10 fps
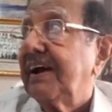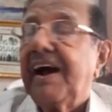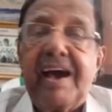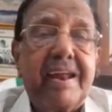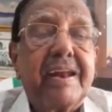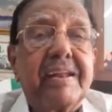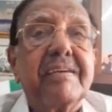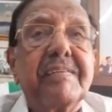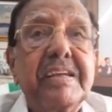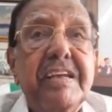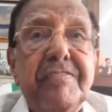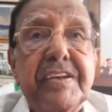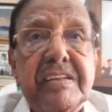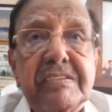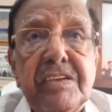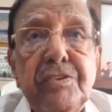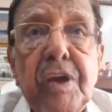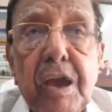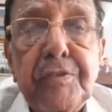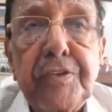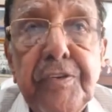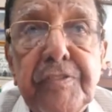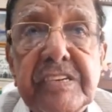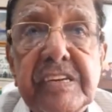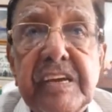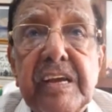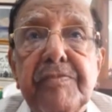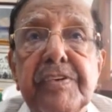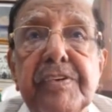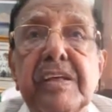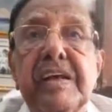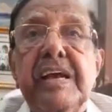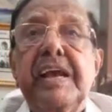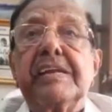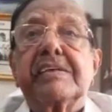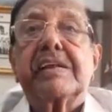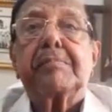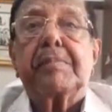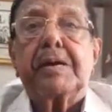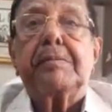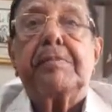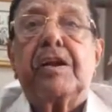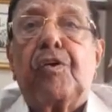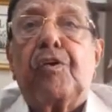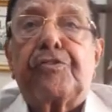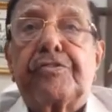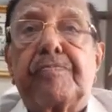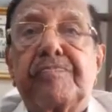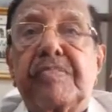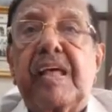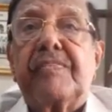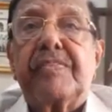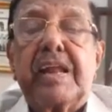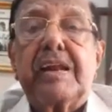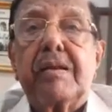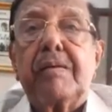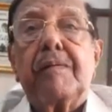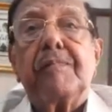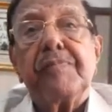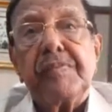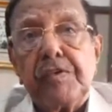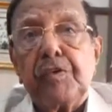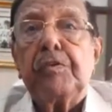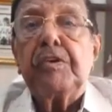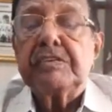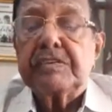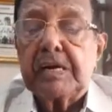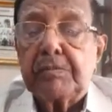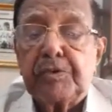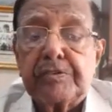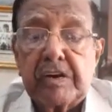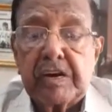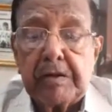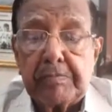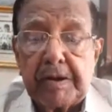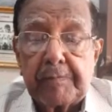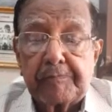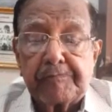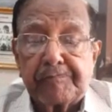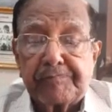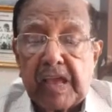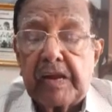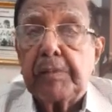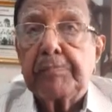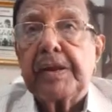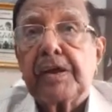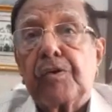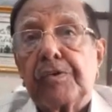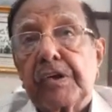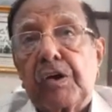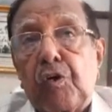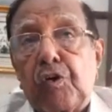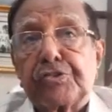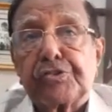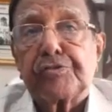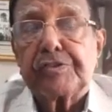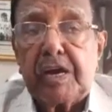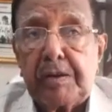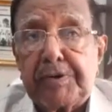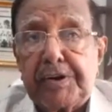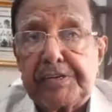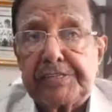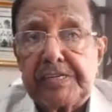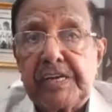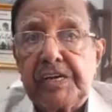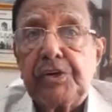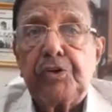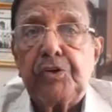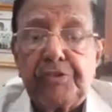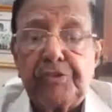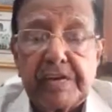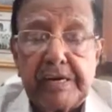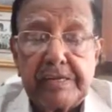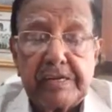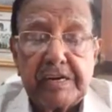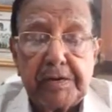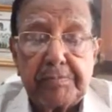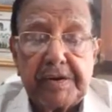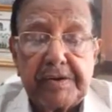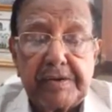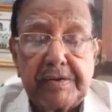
And if it is, you have to investigate whether it is a remediable cause. Then you decide about the treatment. And depending on the cause of the hypertension, you decide the treatment.